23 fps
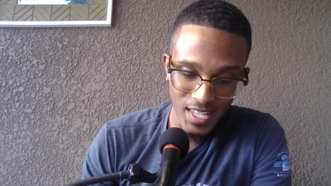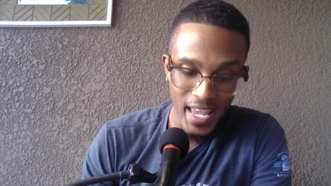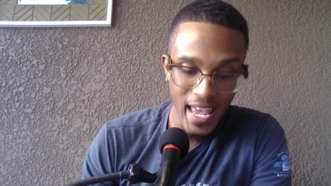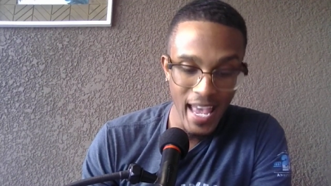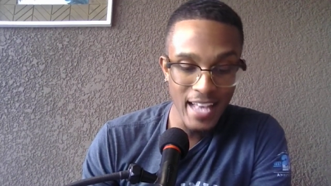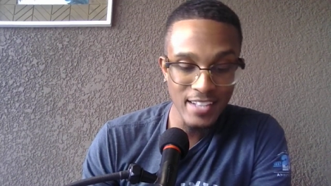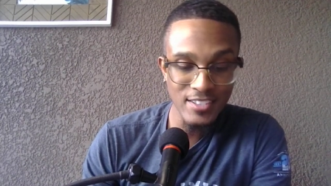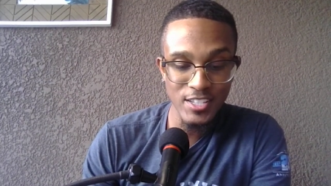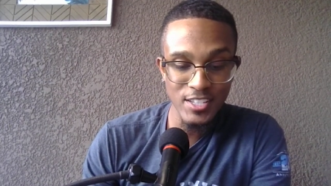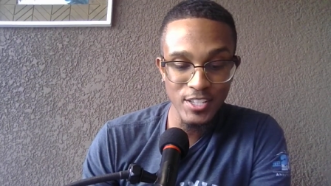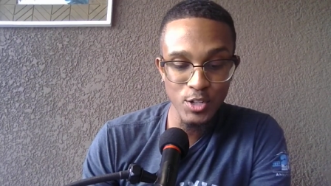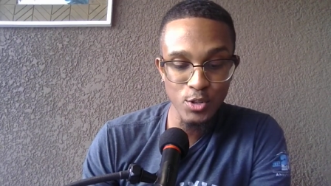
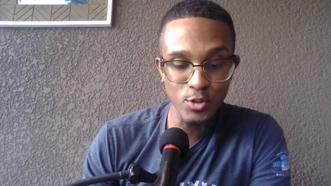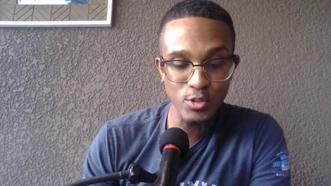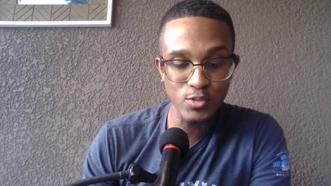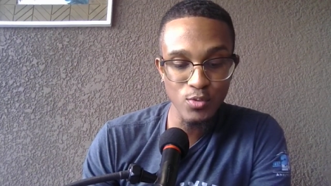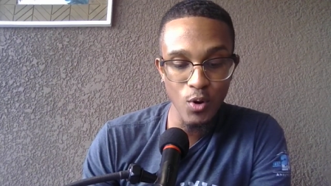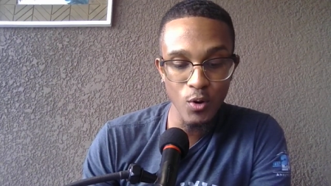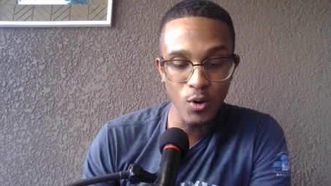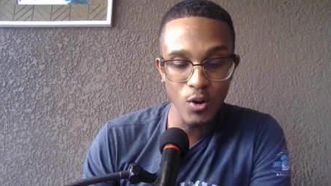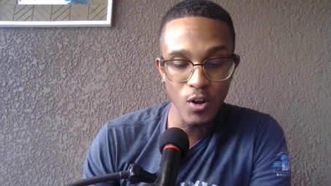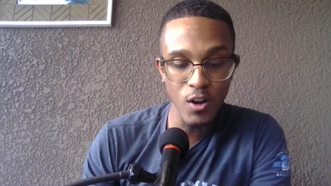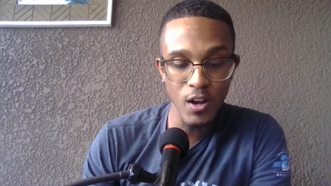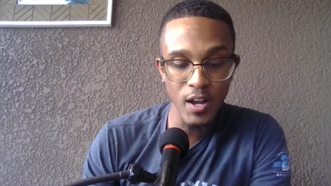As the years
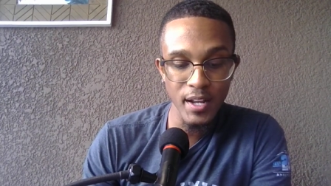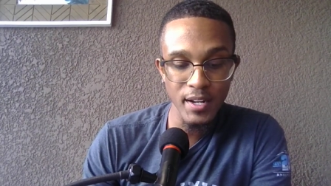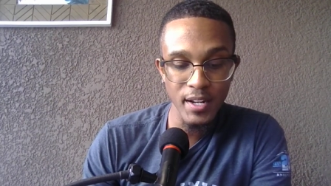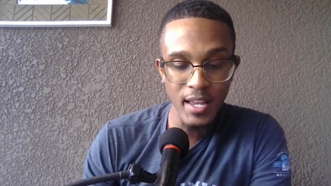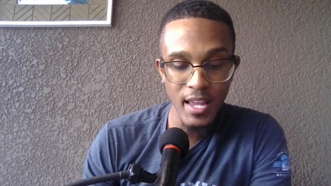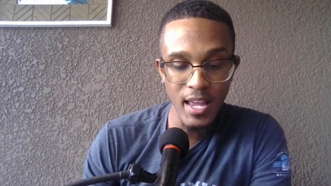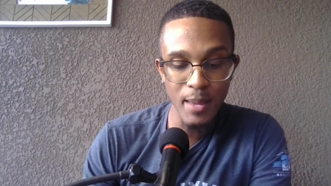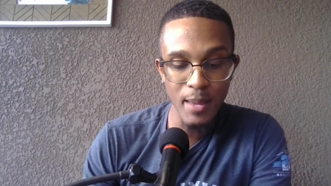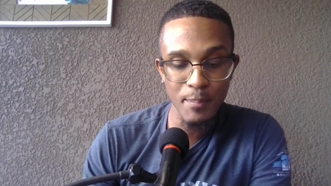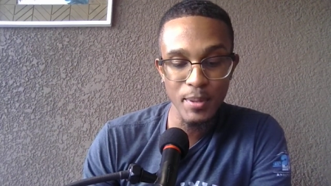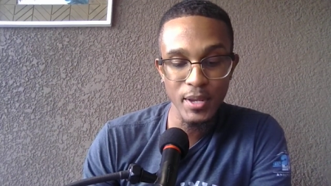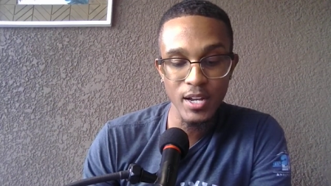roll on,
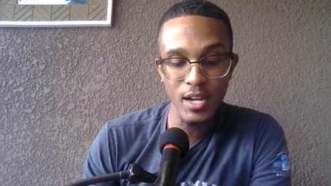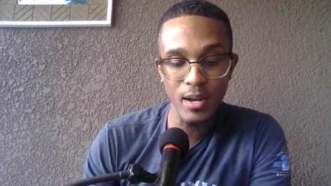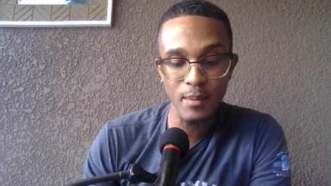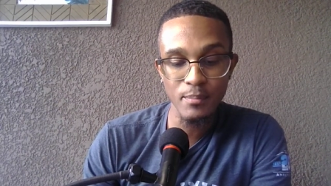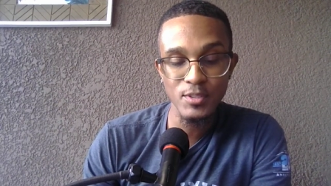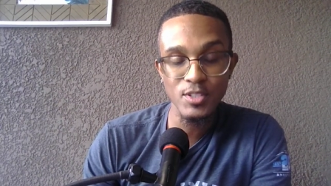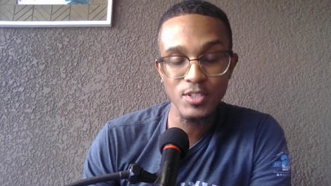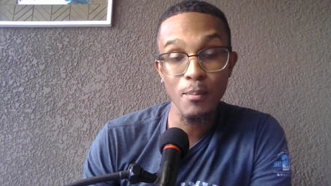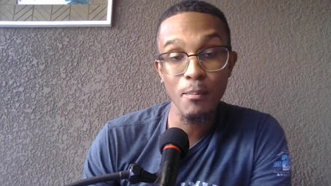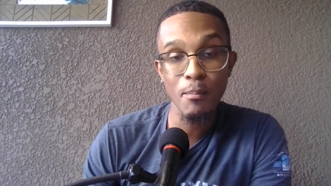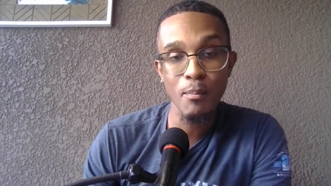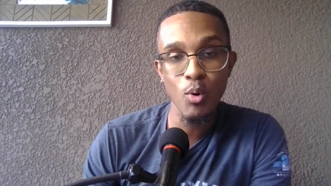it
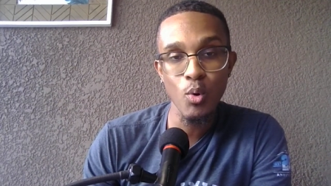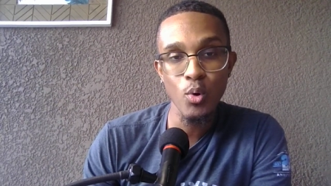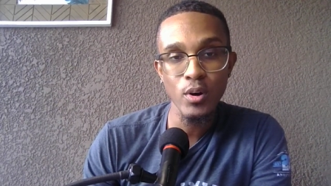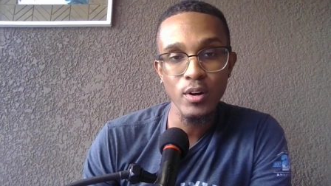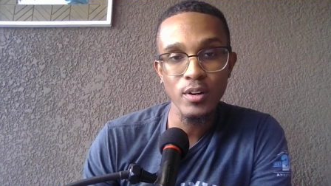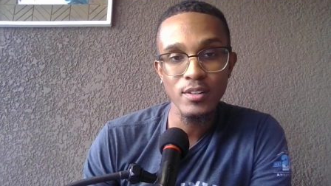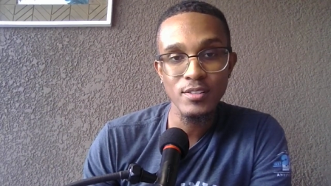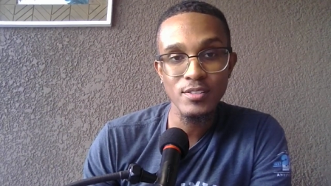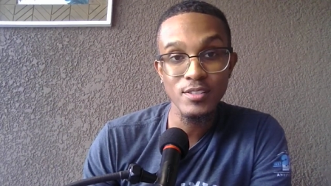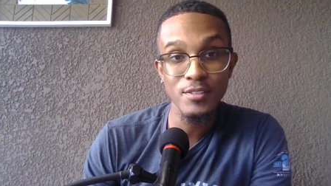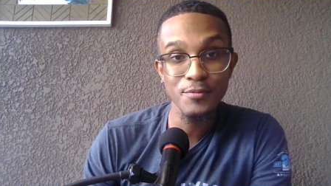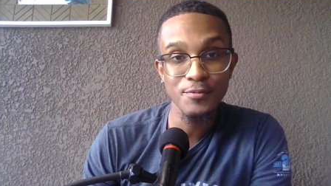becomes more
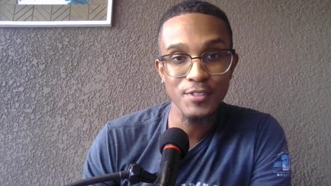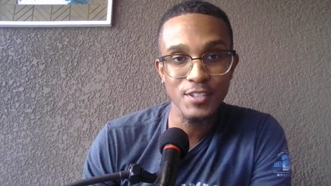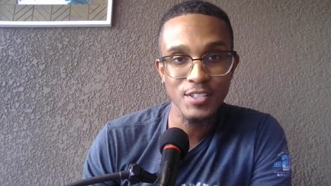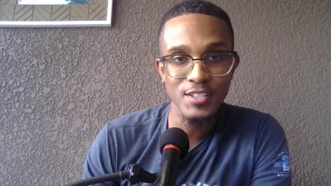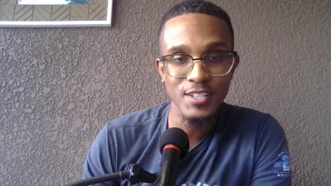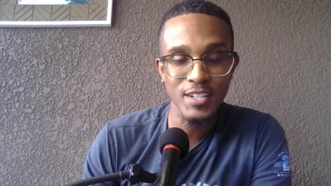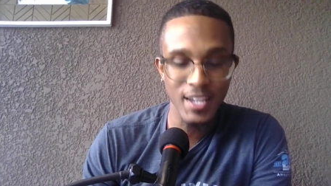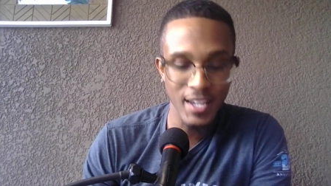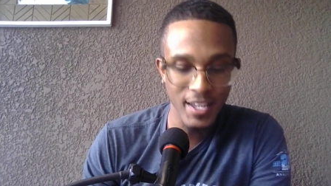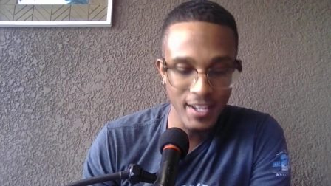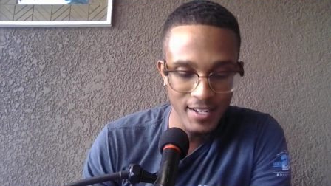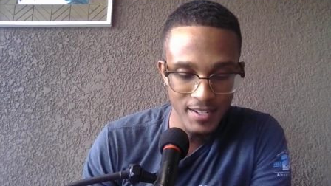
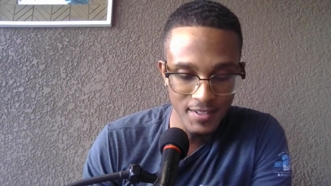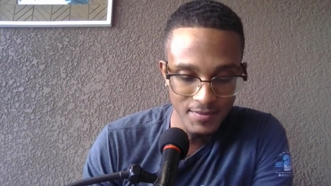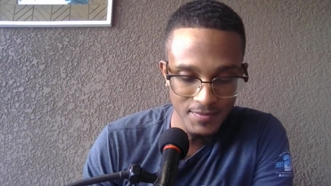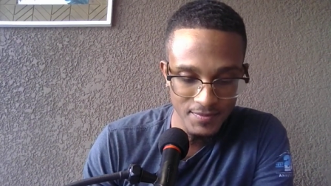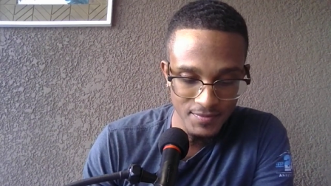sophisticated.